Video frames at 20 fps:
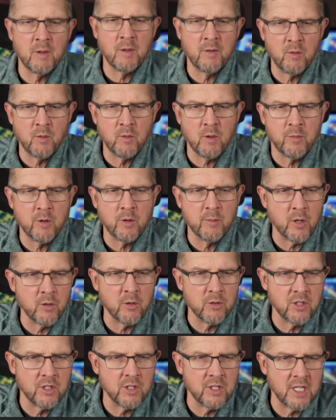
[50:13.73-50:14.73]
If you want
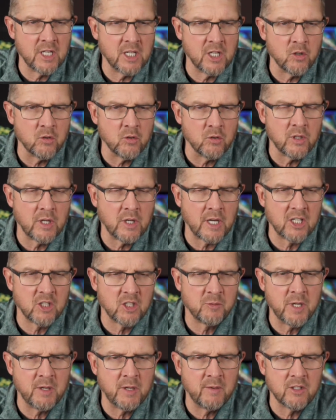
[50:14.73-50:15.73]
promotion, need a young,
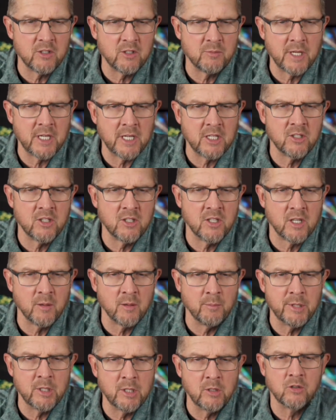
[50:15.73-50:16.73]
experienced manager that
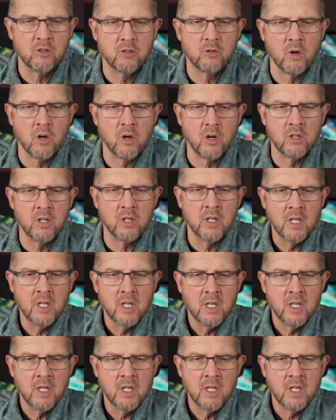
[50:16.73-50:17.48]
can build a squad.